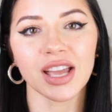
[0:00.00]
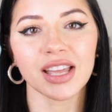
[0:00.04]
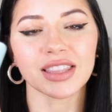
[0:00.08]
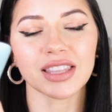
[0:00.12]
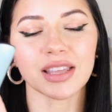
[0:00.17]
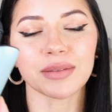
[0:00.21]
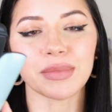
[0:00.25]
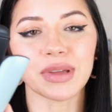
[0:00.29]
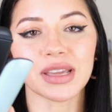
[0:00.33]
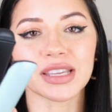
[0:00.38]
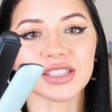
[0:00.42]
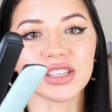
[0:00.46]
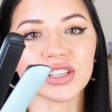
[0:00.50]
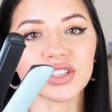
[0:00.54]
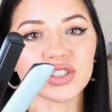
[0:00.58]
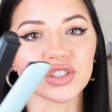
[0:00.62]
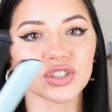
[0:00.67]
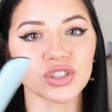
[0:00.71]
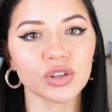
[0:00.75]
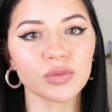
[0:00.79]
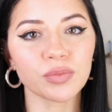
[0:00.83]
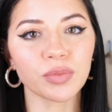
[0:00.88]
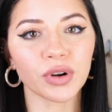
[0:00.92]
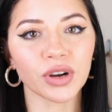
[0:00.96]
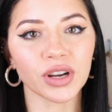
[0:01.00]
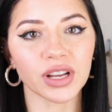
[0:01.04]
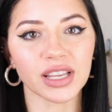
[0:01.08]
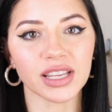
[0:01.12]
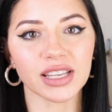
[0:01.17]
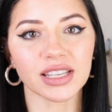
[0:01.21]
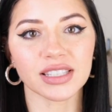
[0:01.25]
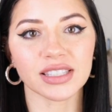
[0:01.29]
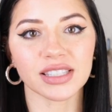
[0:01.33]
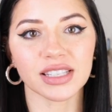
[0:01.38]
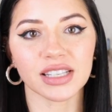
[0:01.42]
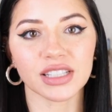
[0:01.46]
that makes it super
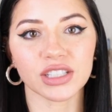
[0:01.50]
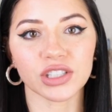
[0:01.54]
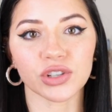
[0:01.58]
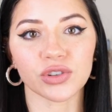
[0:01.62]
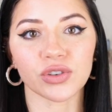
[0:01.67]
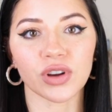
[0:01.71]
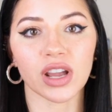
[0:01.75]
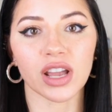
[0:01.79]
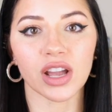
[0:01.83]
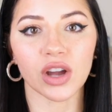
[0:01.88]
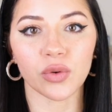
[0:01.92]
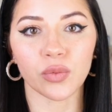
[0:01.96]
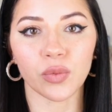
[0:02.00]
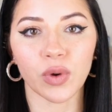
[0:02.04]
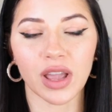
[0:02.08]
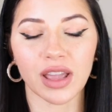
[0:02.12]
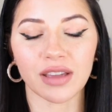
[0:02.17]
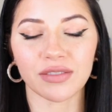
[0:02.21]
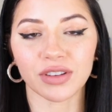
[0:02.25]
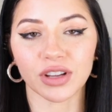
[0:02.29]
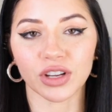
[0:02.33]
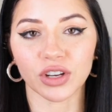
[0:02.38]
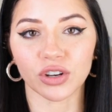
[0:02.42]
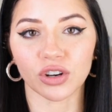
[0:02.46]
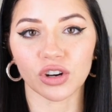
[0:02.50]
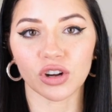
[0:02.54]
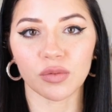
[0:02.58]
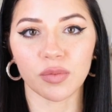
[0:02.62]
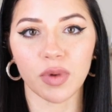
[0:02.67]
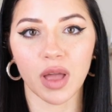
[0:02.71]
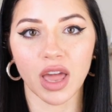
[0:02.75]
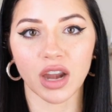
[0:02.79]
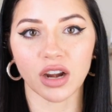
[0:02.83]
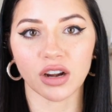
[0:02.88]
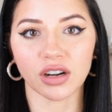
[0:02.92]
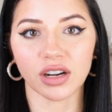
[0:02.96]
easy to create a wave and curl
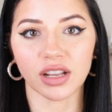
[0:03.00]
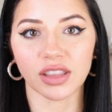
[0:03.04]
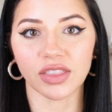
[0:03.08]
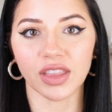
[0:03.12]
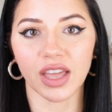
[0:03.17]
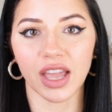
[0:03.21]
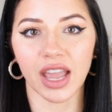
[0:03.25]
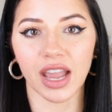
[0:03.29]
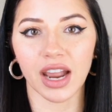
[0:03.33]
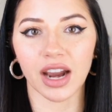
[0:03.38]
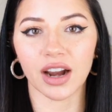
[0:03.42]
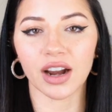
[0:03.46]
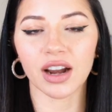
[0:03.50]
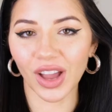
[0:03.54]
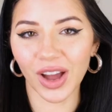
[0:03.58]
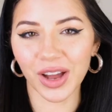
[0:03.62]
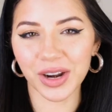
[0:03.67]
pattern in the hair.